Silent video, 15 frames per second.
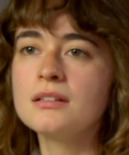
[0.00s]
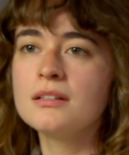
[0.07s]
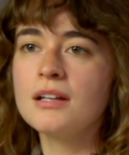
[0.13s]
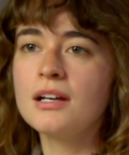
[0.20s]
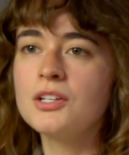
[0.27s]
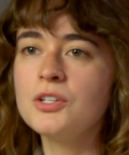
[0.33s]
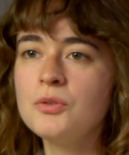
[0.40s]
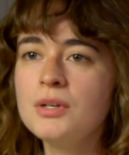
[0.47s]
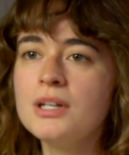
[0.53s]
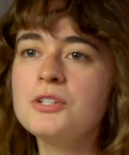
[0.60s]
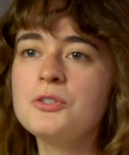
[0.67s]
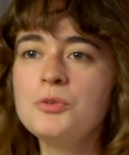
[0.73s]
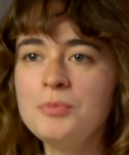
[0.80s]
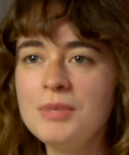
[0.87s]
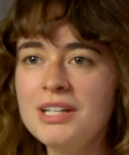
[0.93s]
Like you get
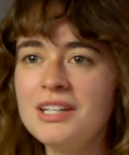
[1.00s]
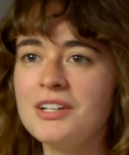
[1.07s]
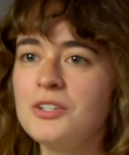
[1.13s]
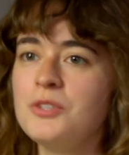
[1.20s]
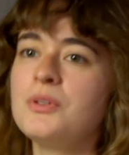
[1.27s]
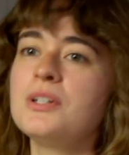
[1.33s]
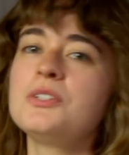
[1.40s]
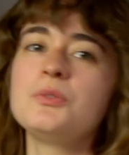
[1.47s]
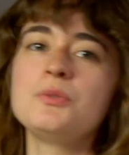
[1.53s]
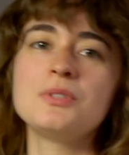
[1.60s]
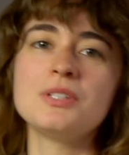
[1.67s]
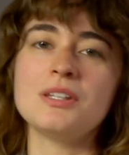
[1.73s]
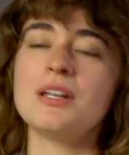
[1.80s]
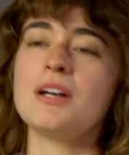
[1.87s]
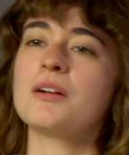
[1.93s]
to be here. You get to
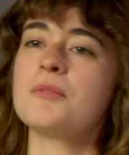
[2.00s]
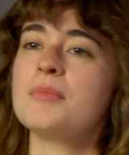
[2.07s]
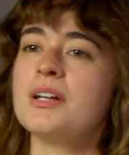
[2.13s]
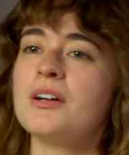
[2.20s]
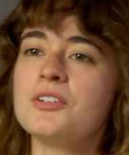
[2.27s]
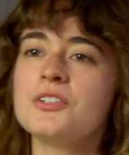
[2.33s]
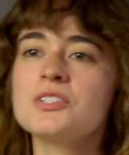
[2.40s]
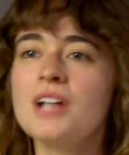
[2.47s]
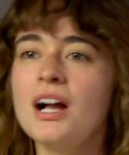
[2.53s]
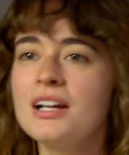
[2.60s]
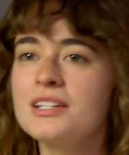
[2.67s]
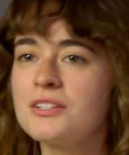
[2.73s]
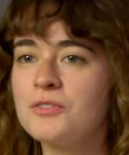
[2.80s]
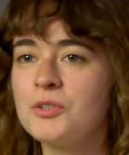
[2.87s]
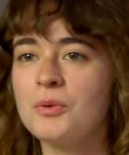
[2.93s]
sit there and be on your
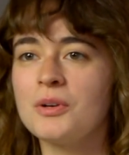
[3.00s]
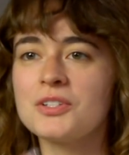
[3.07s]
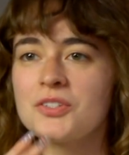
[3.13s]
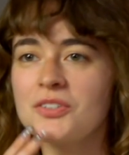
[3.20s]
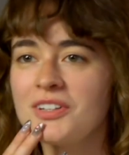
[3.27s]
sides if you want to.